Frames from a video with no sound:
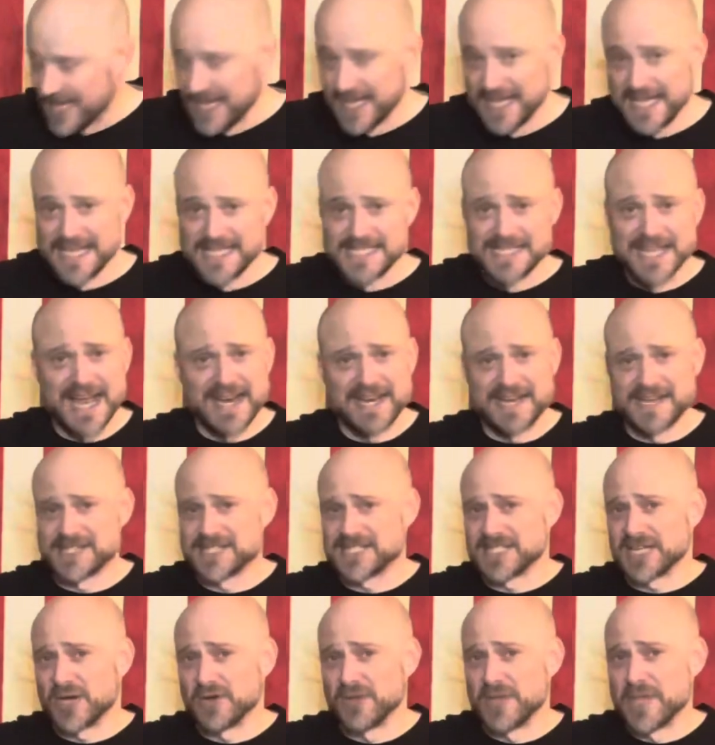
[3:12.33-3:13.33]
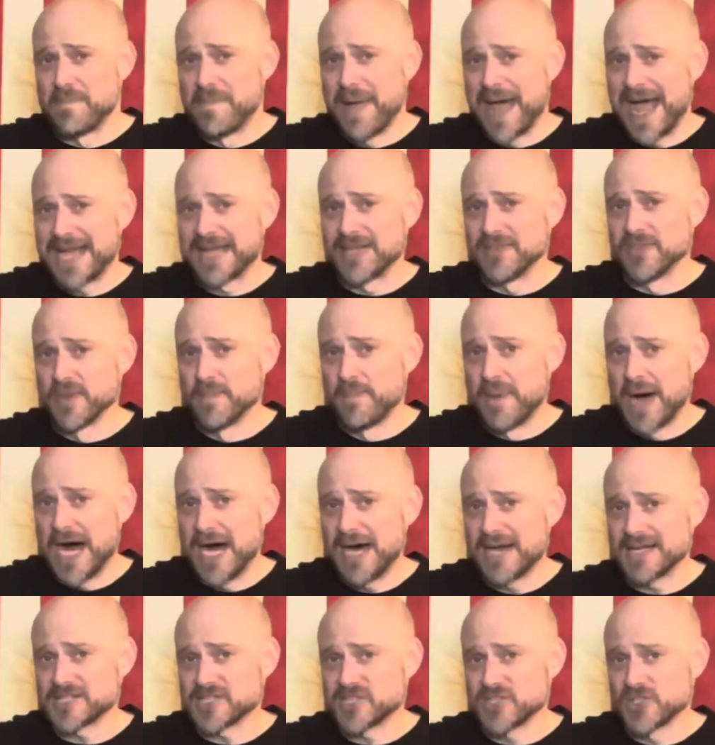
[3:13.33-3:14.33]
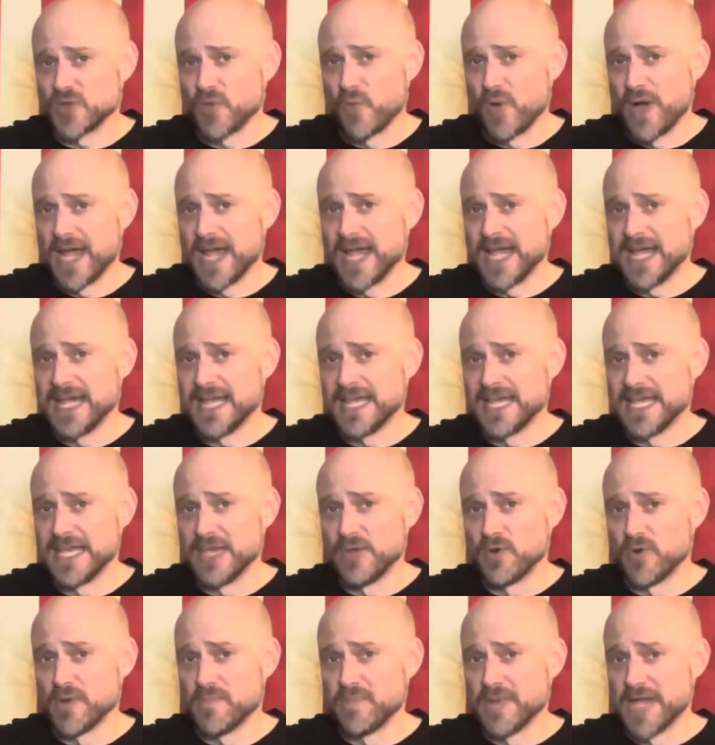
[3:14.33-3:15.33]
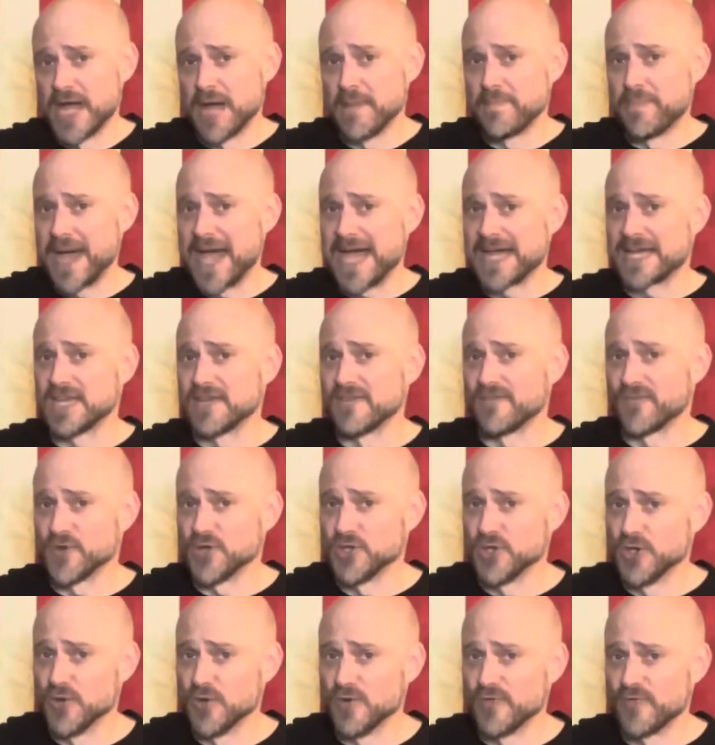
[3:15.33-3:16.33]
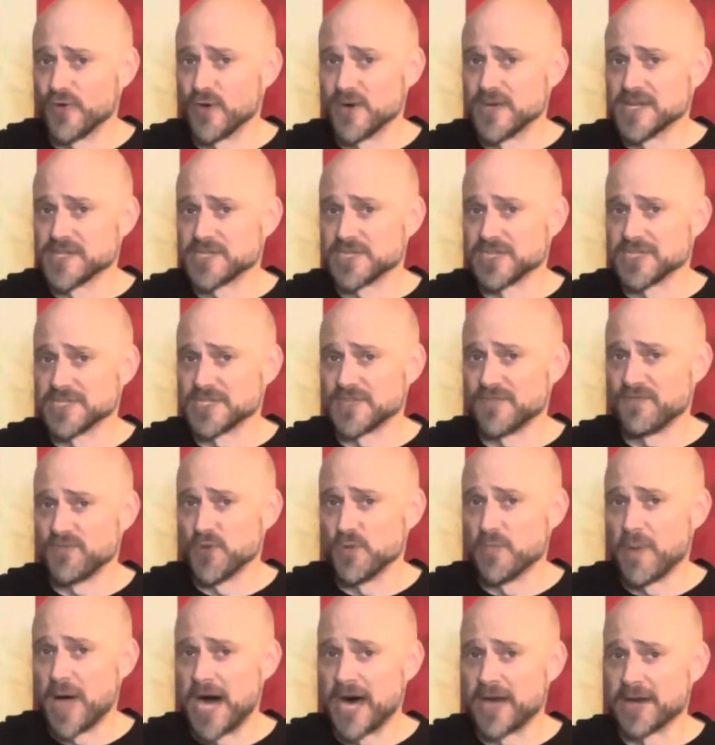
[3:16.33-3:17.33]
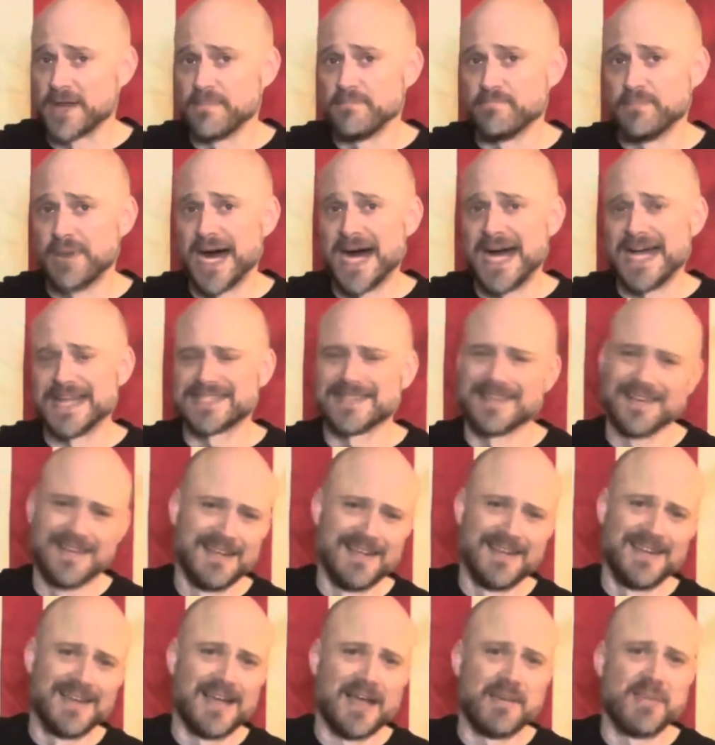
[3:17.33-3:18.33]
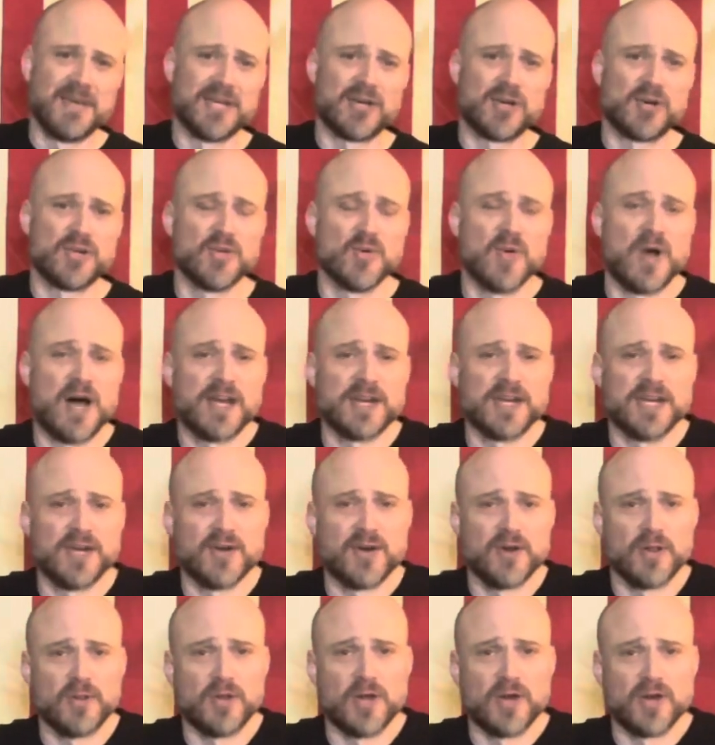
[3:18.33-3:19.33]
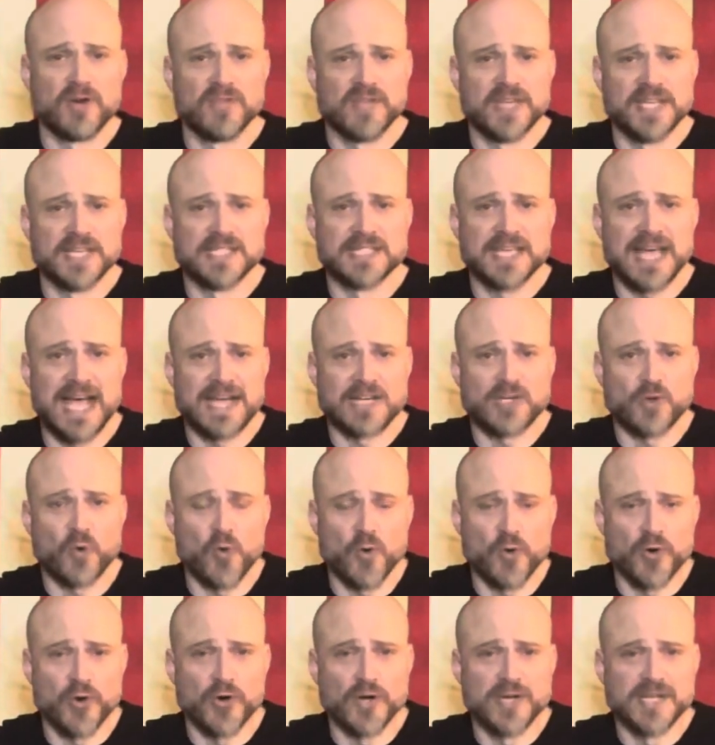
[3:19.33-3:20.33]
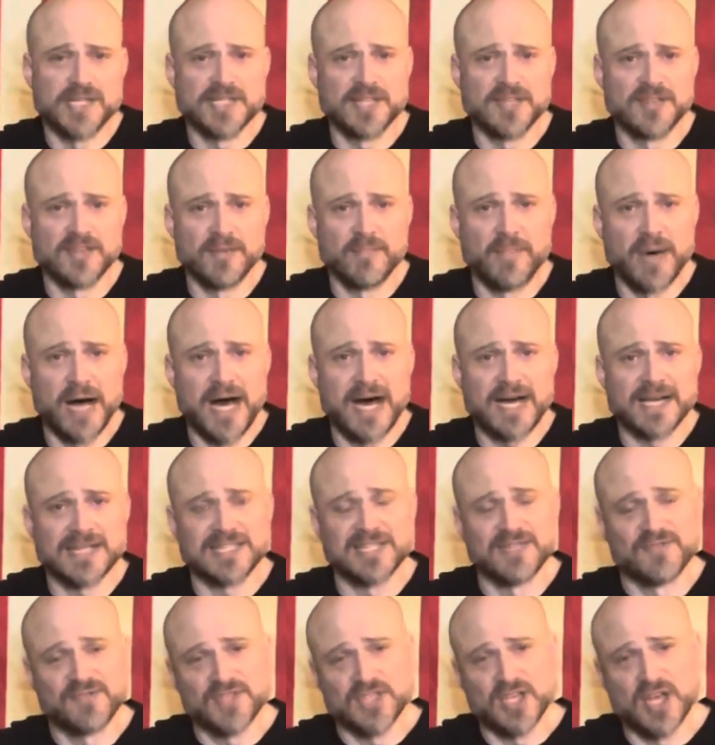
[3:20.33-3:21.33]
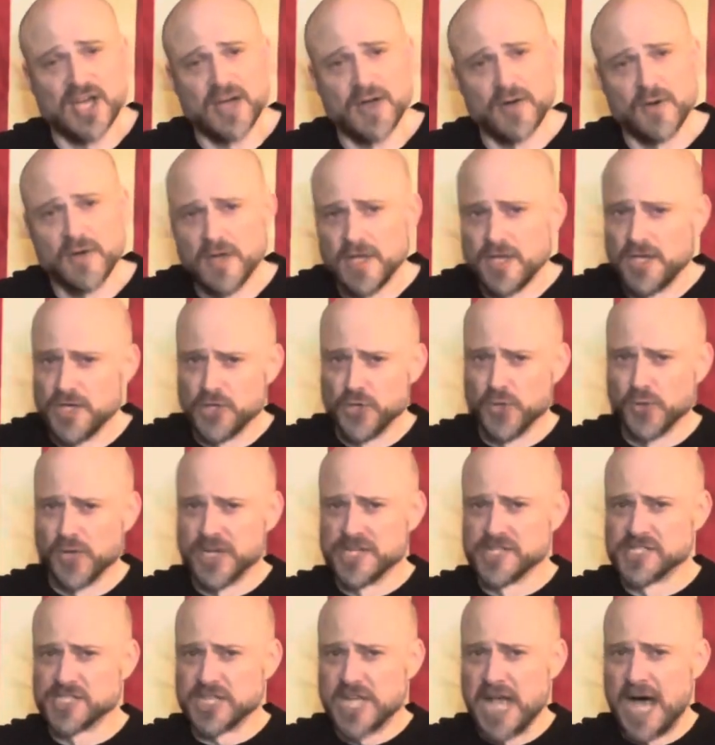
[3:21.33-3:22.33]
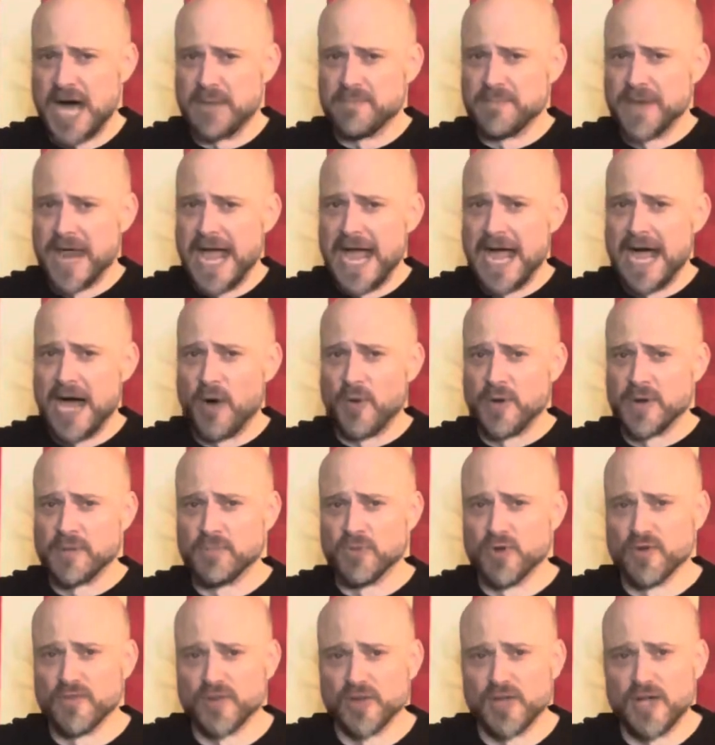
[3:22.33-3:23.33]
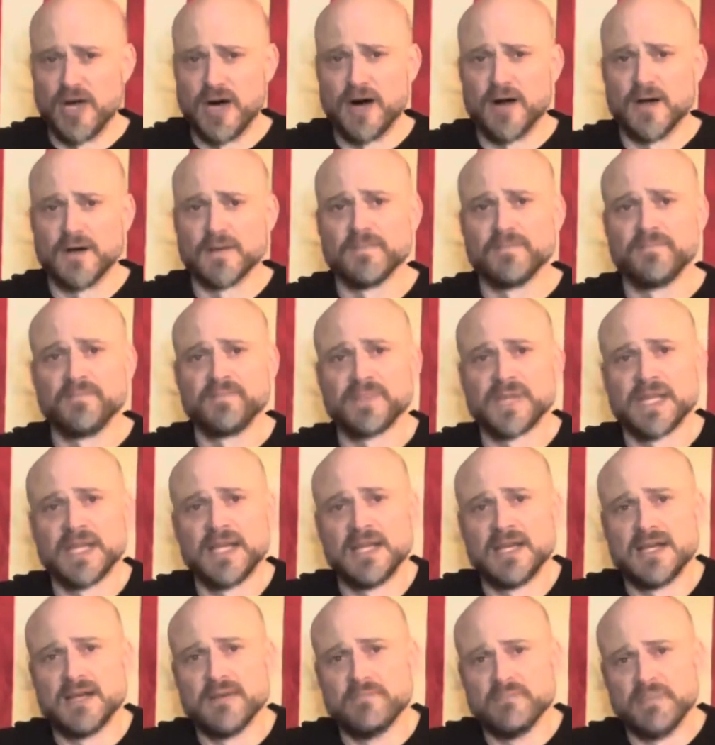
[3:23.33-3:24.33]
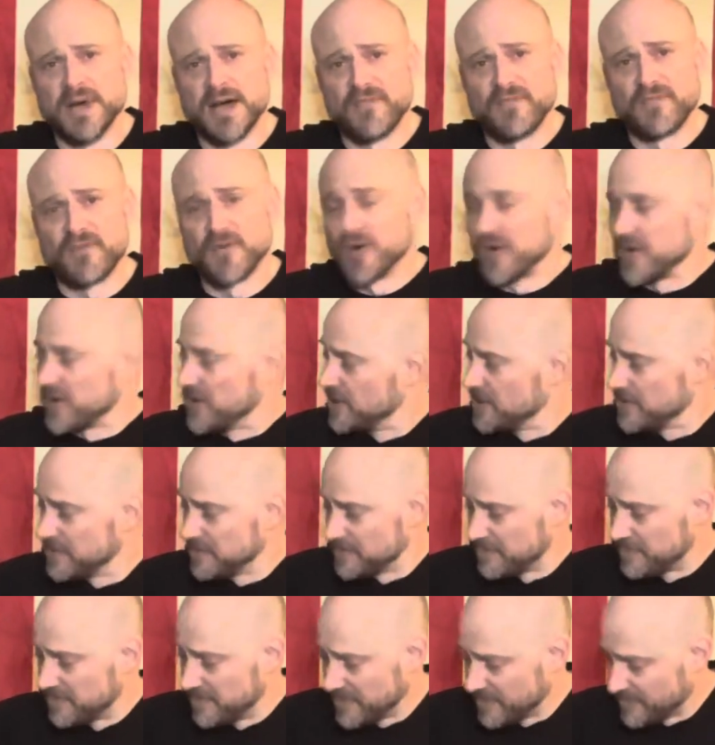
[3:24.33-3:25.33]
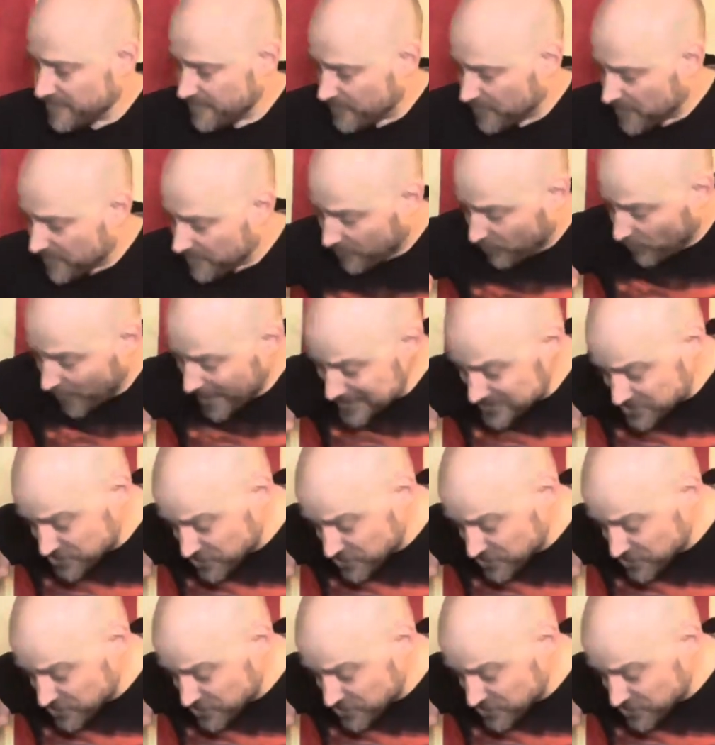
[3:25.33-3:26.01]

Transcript: he's not necessarily back in the box the way he would be unpacking for you, for instance, if you bought him. But I mean, are you on here to learn the exact order he's in the box? If so, you can stop now and move along. But for rest